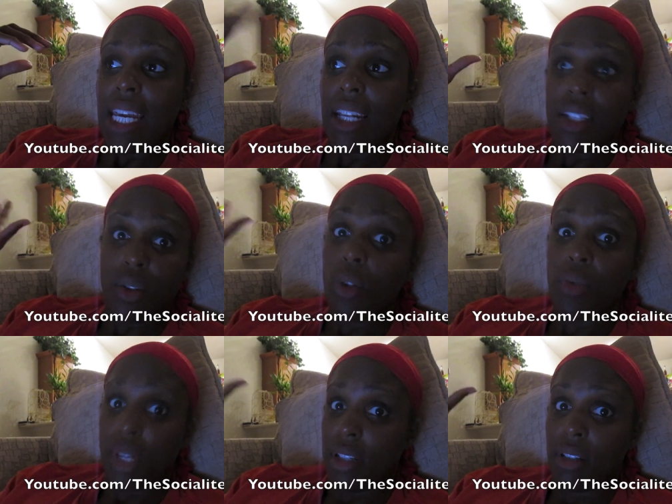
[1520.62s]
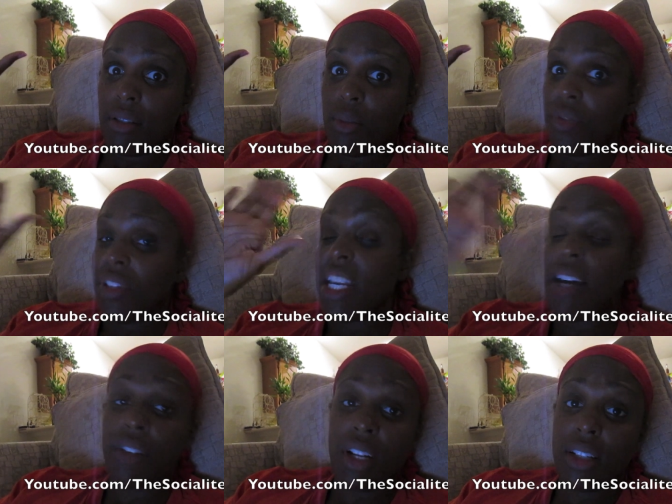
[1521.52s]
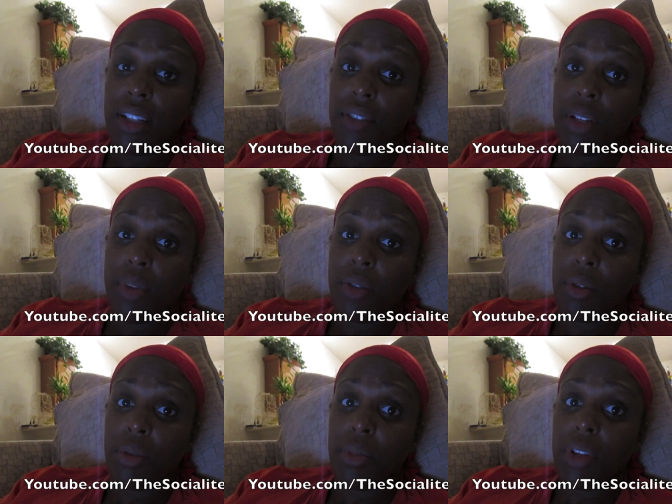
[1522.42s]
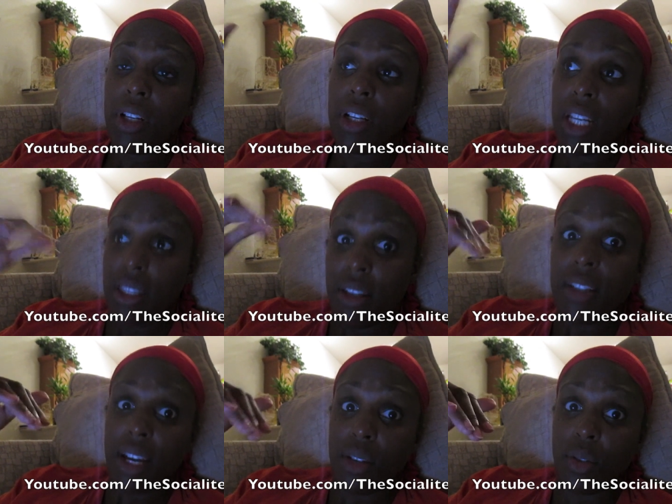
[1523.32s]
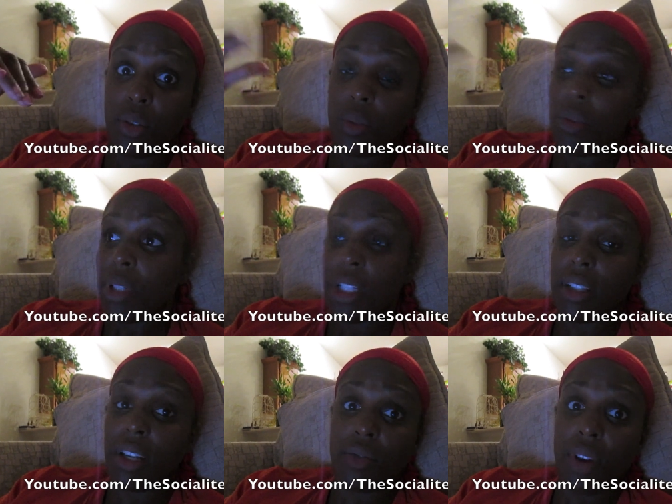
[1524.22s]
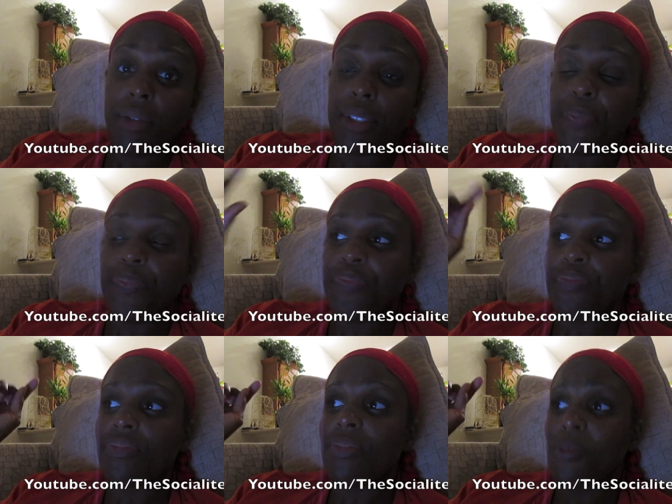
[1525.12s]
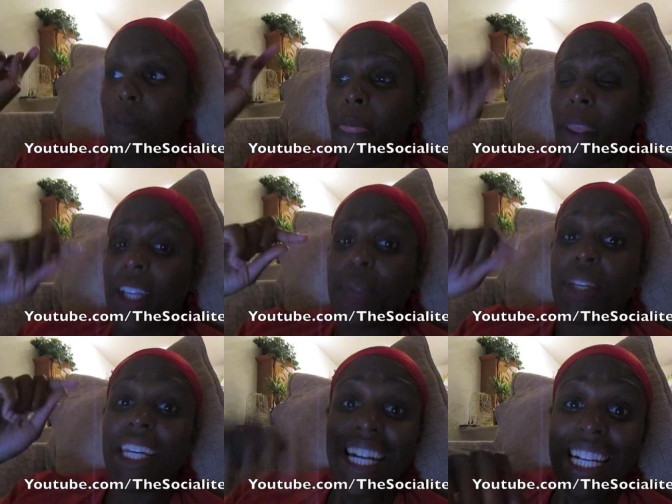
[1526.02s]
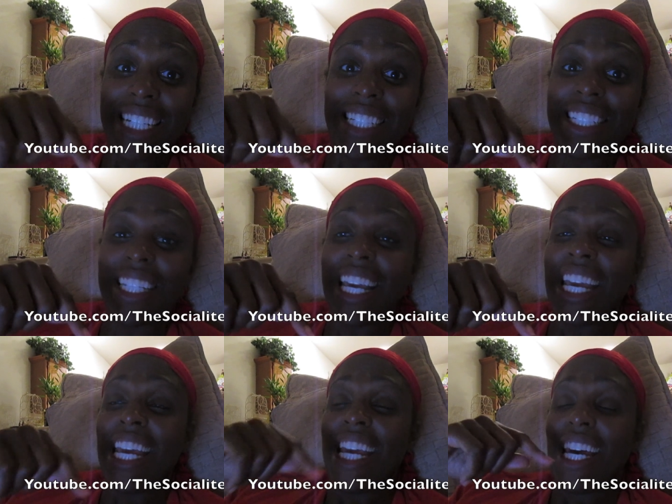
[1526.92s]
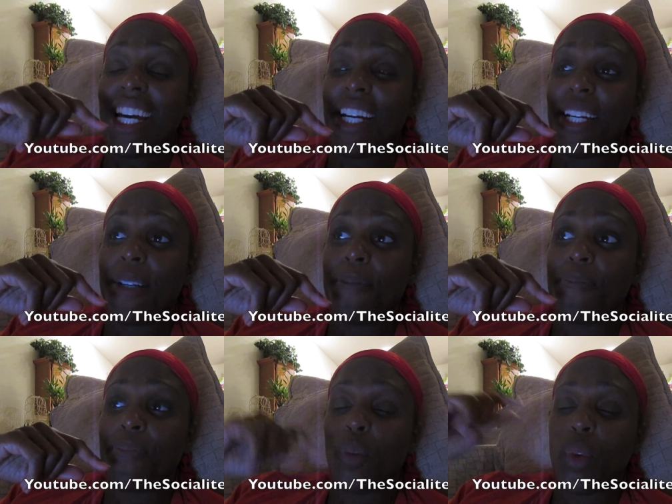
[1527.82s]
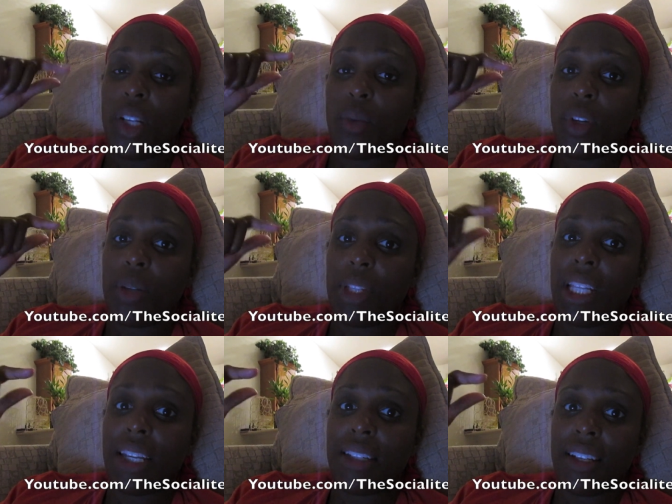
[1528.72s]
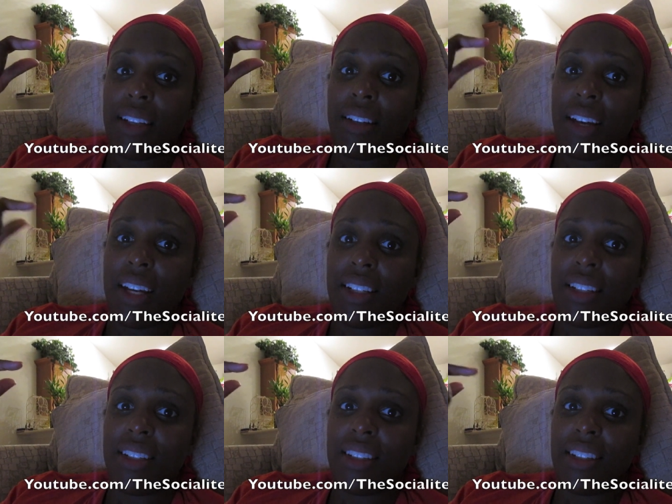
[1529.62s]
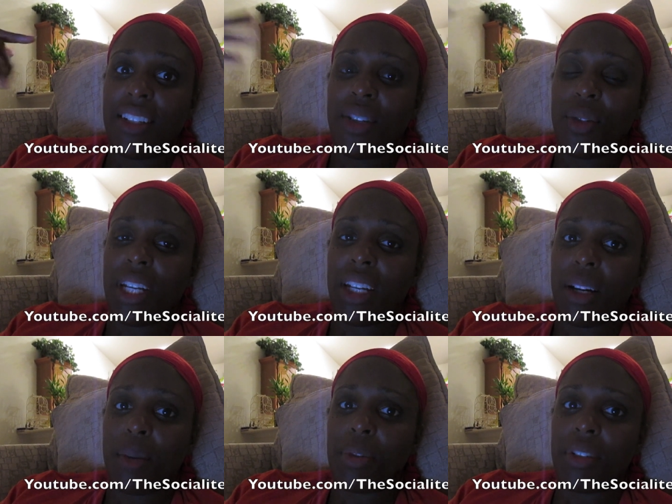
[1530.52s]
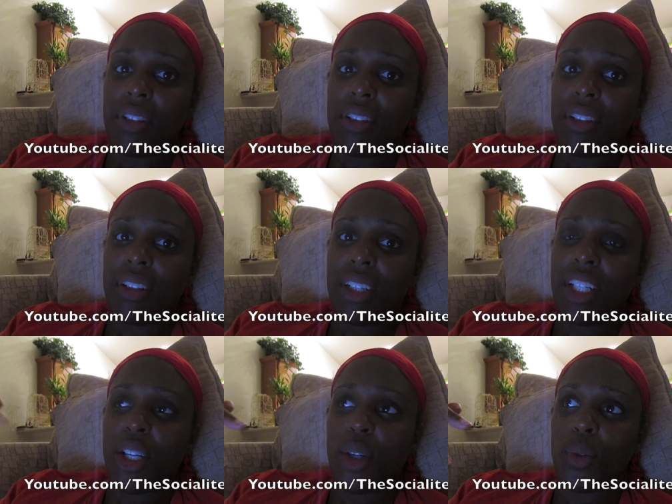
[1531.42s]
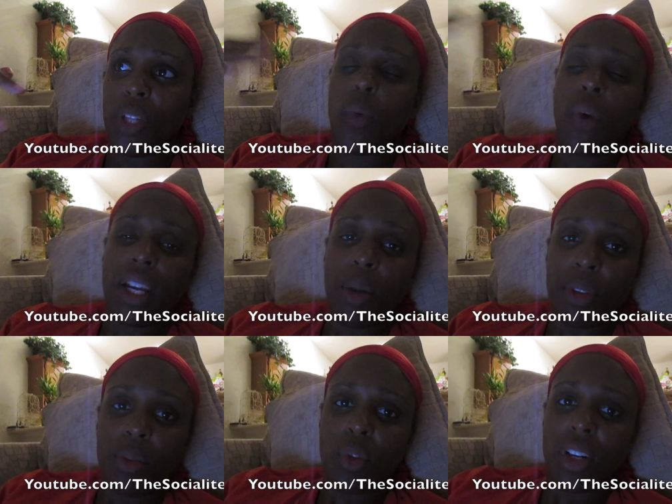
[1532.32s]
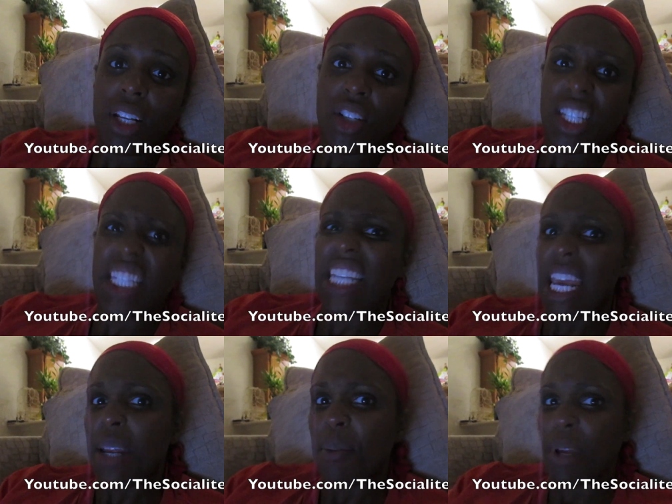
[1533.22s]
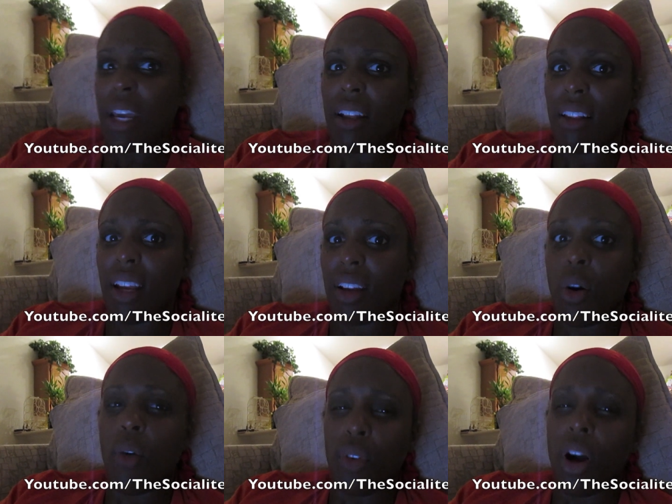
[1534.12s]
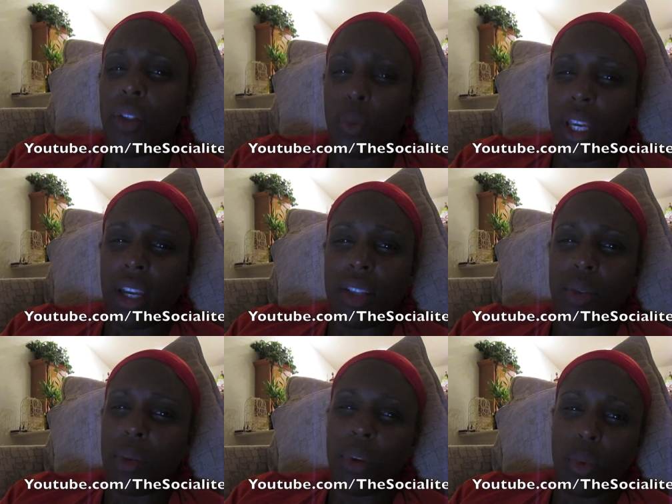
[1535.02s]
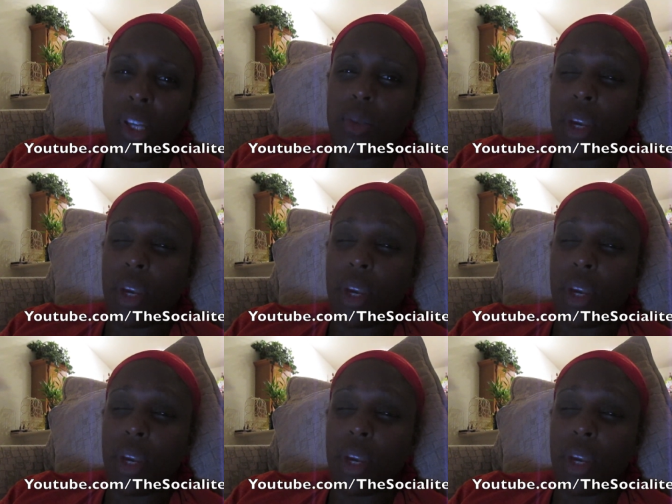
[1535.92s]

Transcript: that's the whole reason. We've never had a TV in the bedroom in this household, and we've been in this house forever. Is because um, we didn't want to be lazy and you know get up, you know like wake up in the morning and just stay in bed like over, on the weekends. We didn't want to waste